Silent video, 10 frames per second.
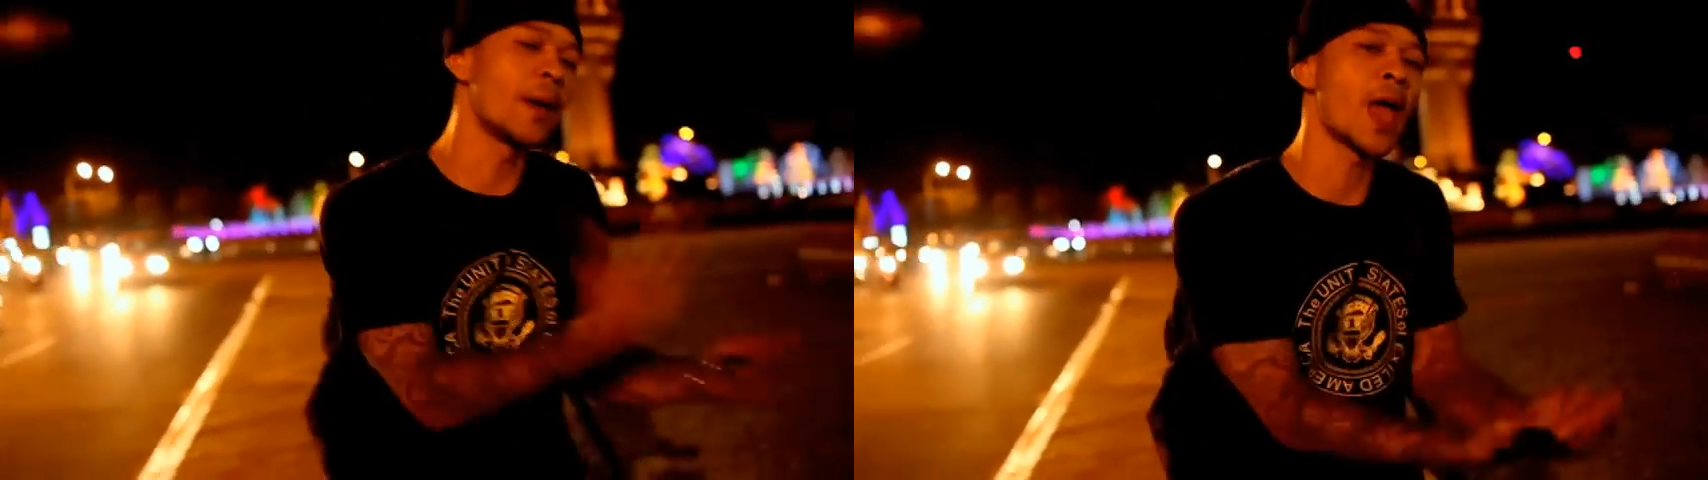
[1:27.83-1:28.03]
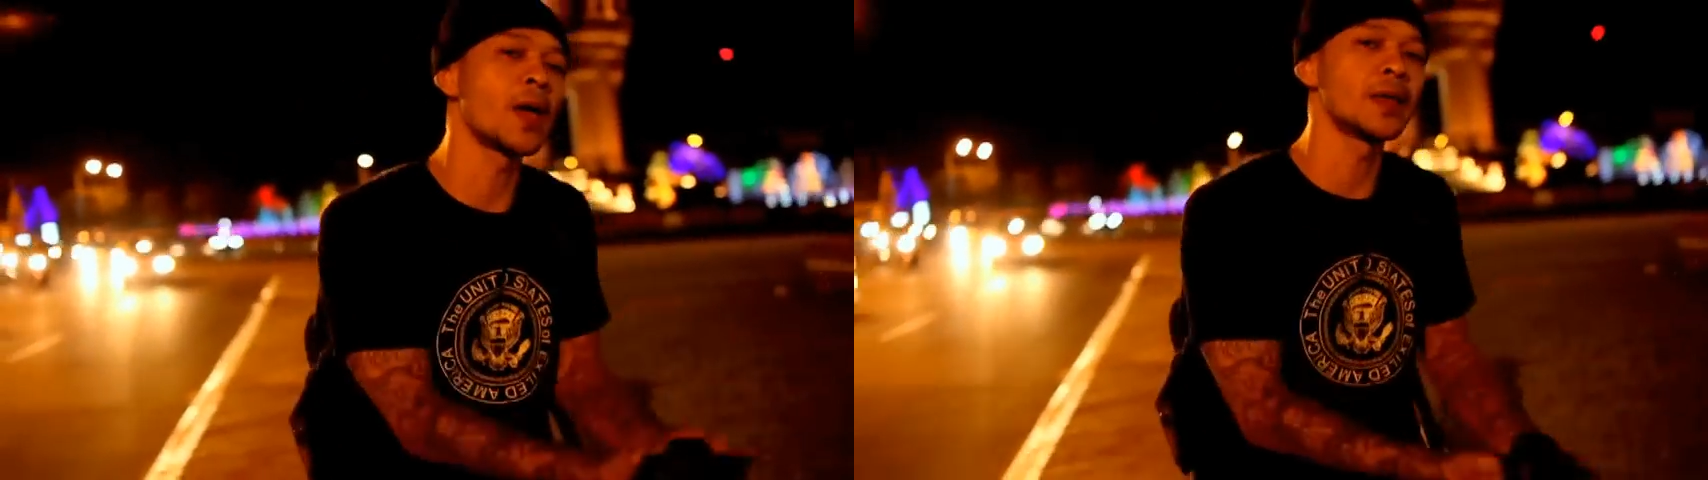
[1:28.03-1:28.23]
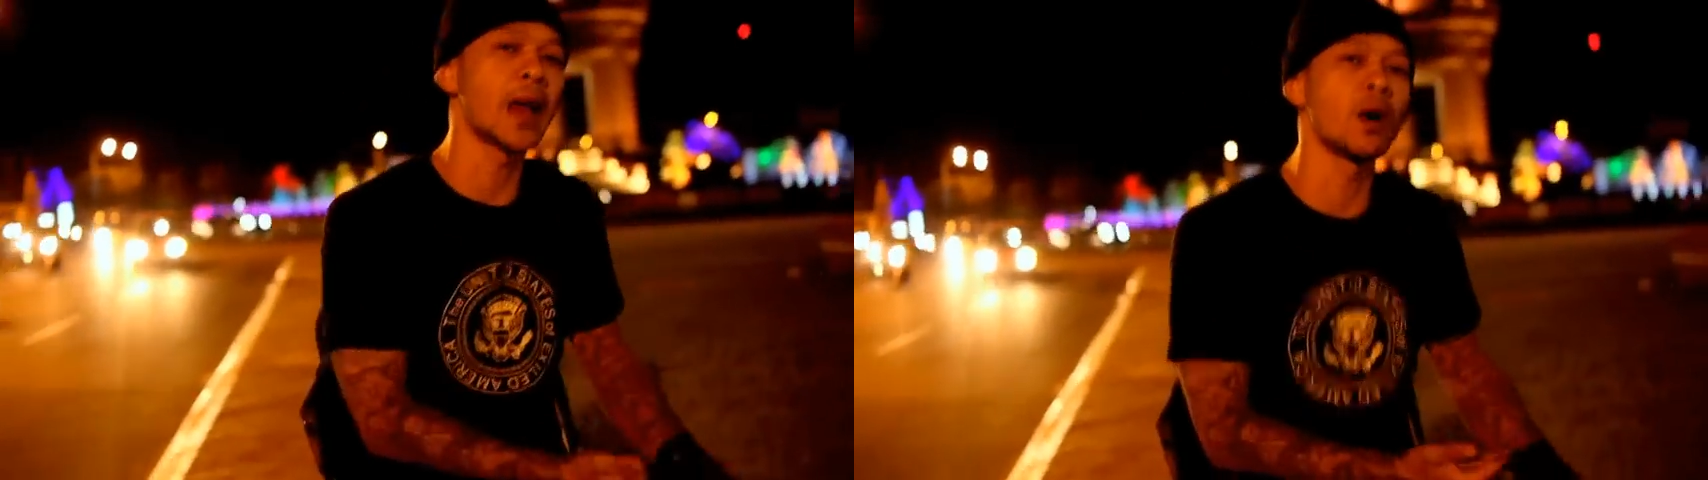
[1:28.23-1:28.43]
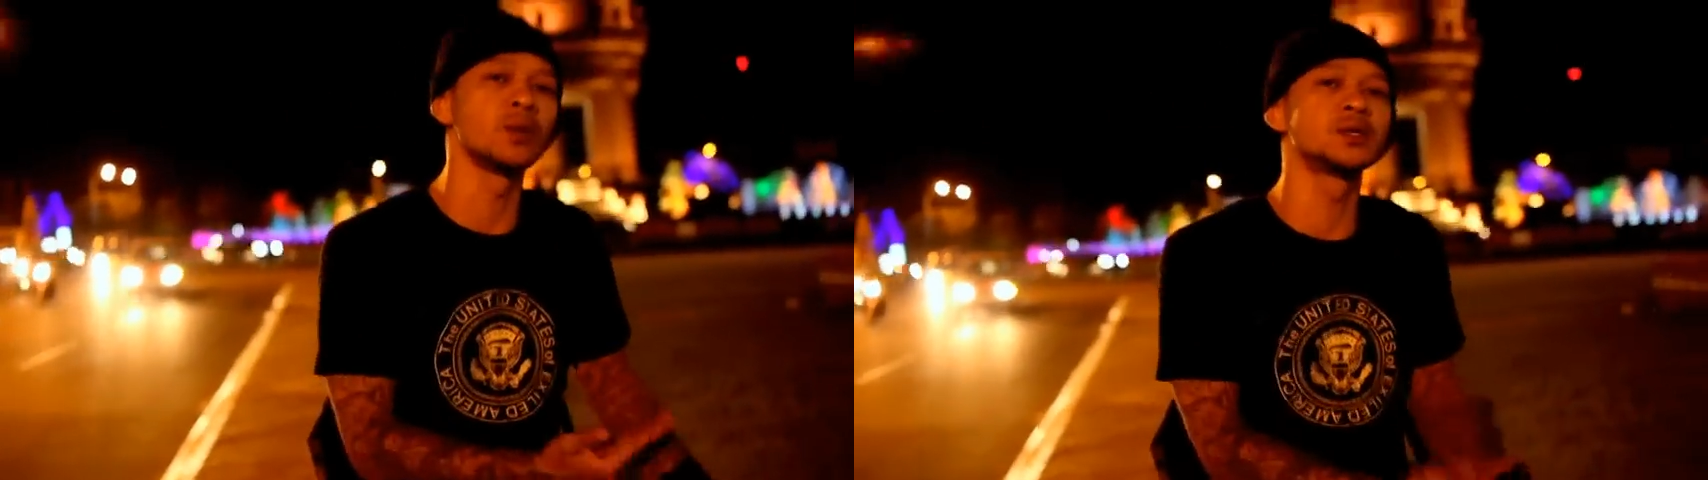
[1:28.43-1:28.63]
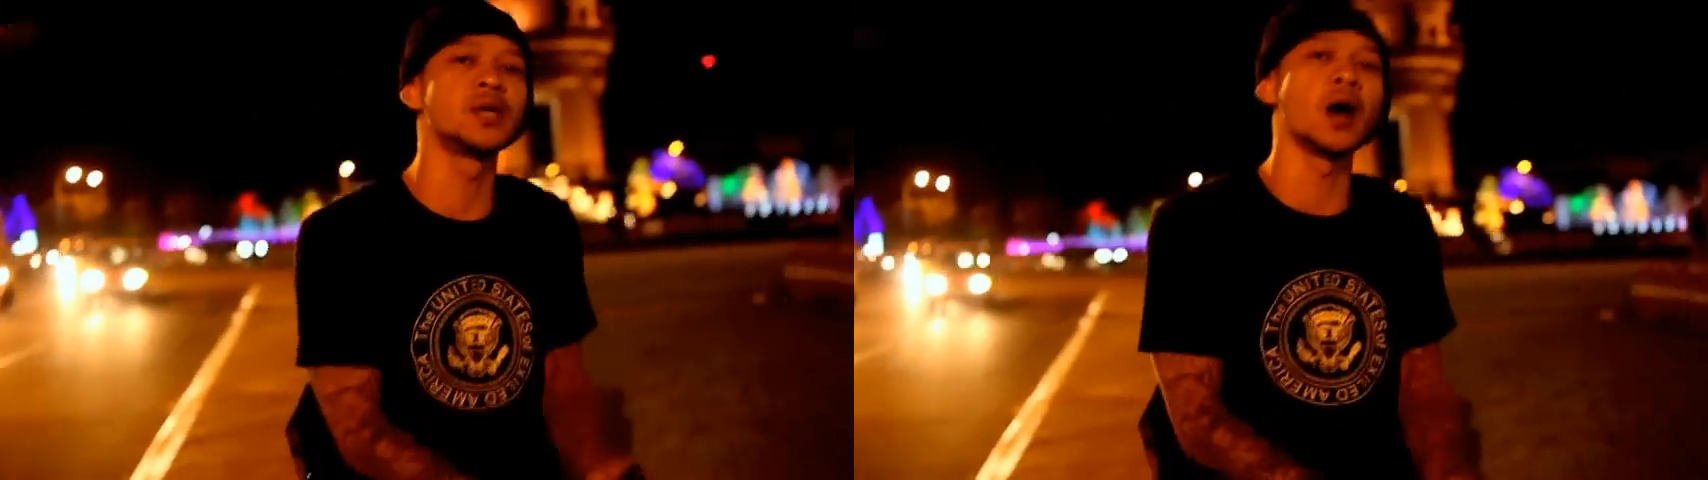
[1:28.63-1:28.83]
hand that I
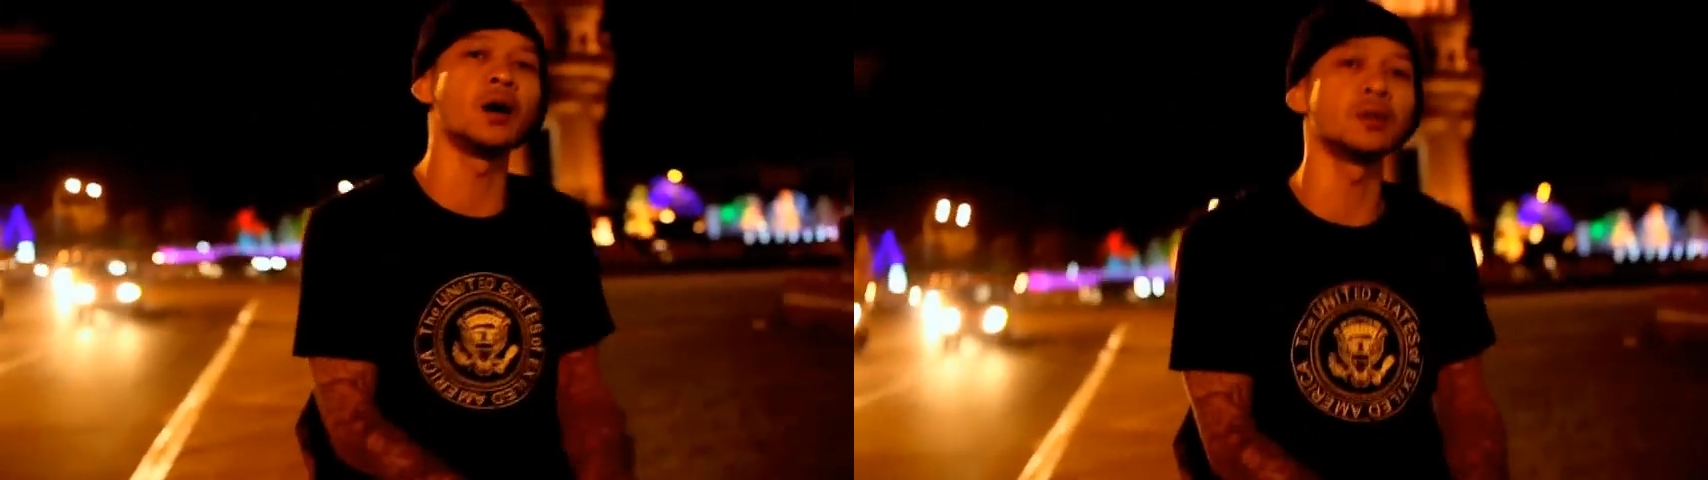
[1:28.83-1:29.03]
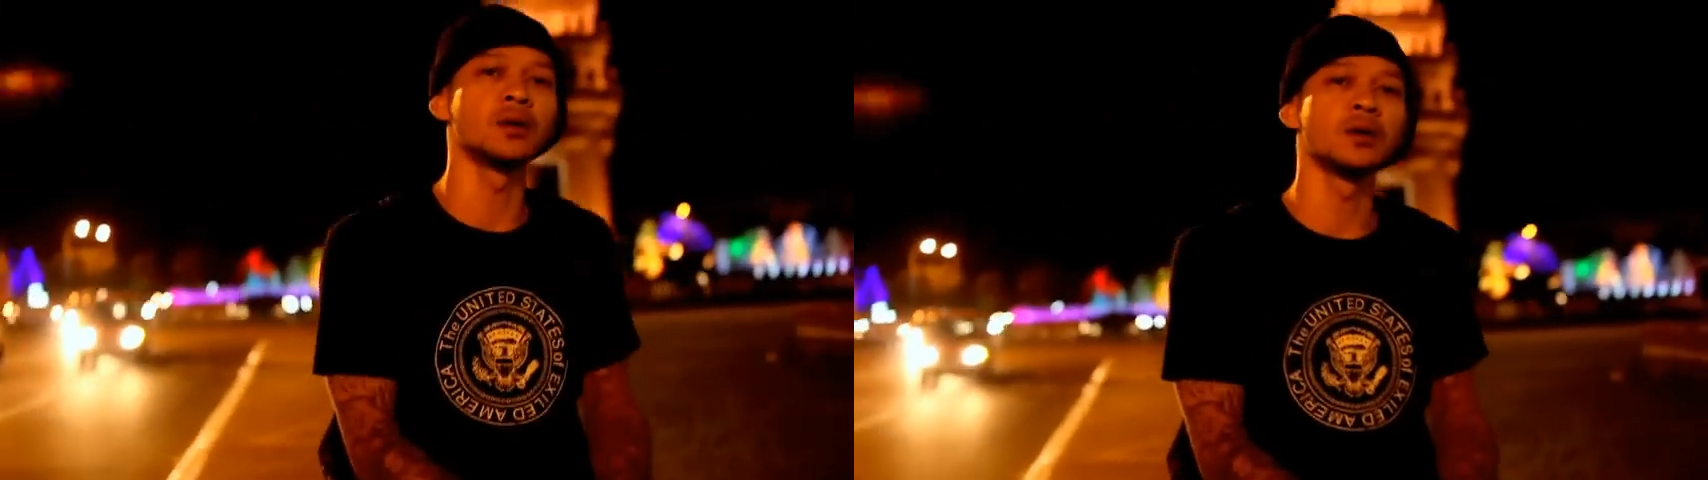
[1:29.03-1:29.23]
was dealt,